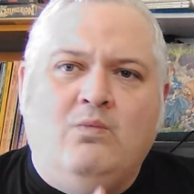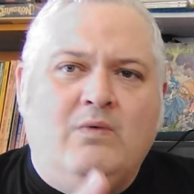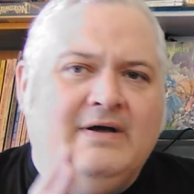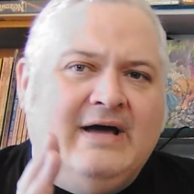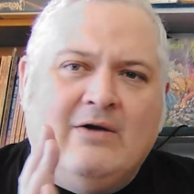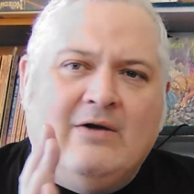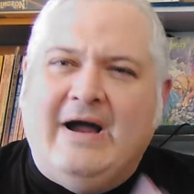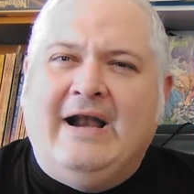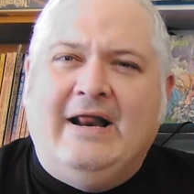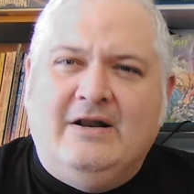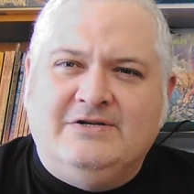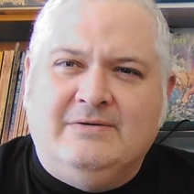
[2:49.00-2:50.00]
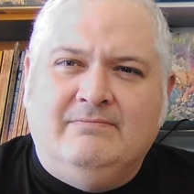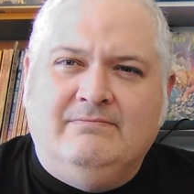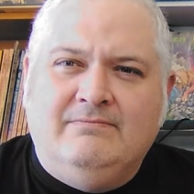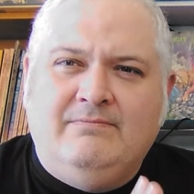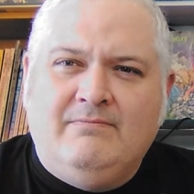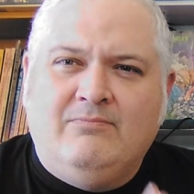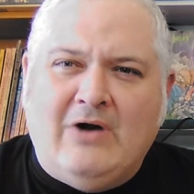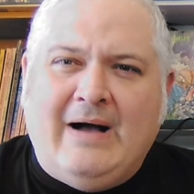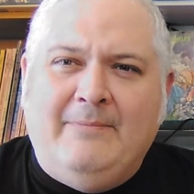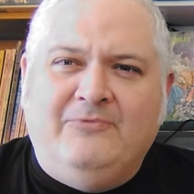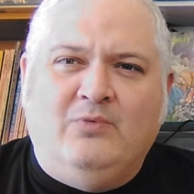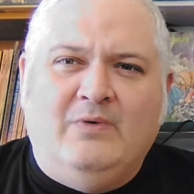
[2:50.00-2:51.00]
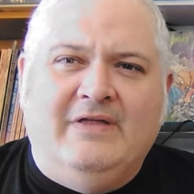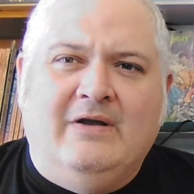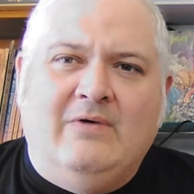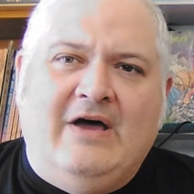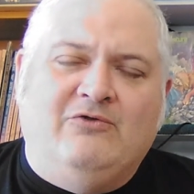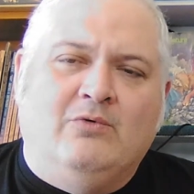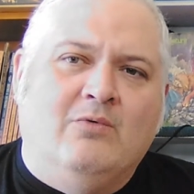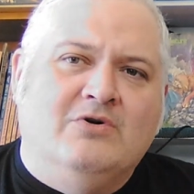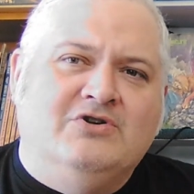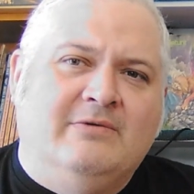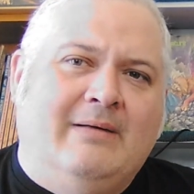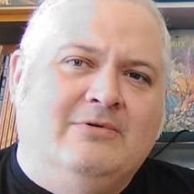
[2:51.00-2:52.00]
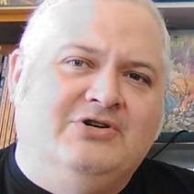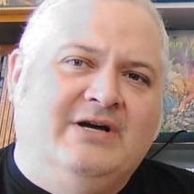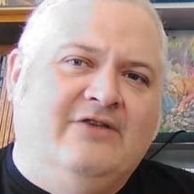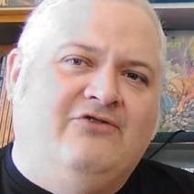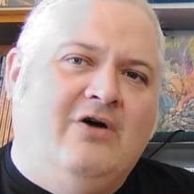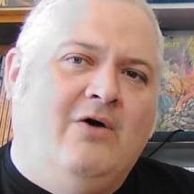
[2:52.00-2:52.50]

we kind of ran into some problems with it as we were originally publishing it.